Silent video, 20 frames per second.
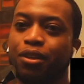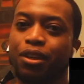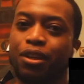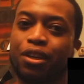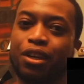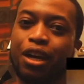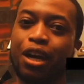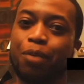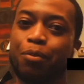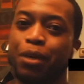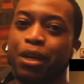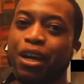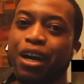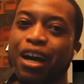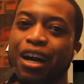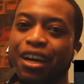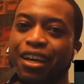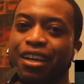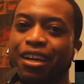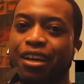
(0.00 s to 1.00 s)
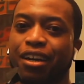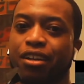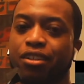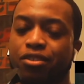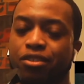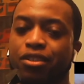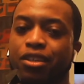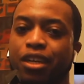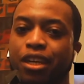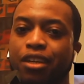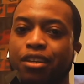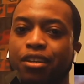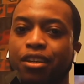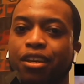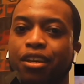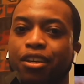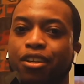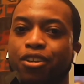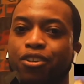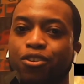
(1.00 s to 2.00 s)
Copy Hawkeye's
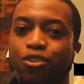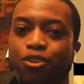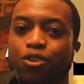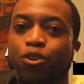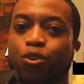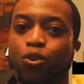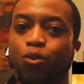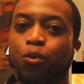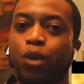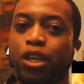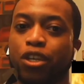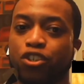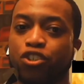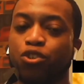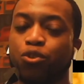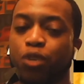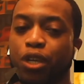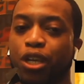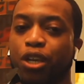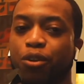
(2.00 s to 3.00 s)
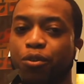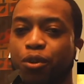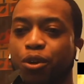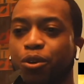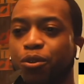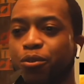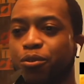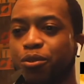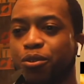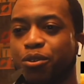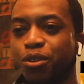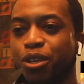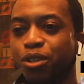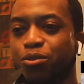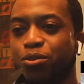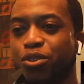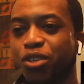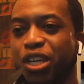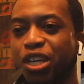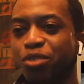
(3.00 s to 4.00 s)
neat. you know, the way you shoot the arrow. That's
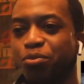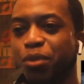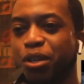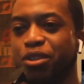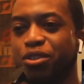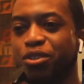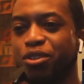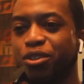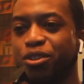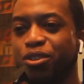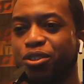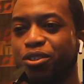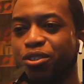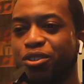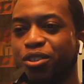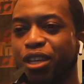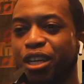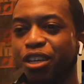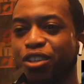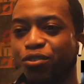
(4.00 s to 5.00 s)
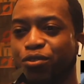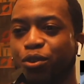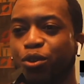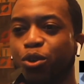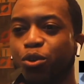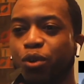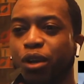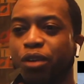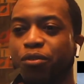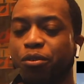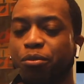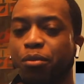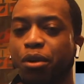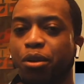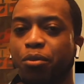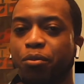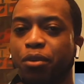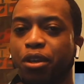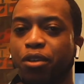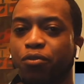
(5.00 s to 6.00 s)
what Taskmaster does. He has photographic
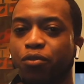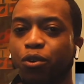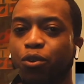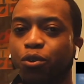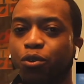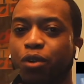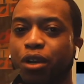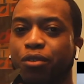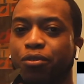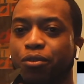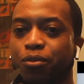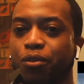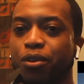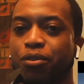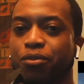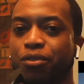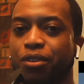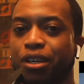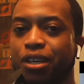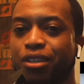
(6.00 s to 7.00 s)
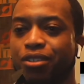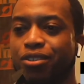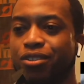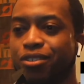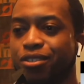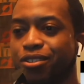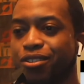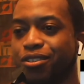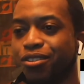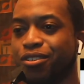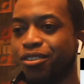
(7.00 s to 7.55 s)
memory and photographic reflexes.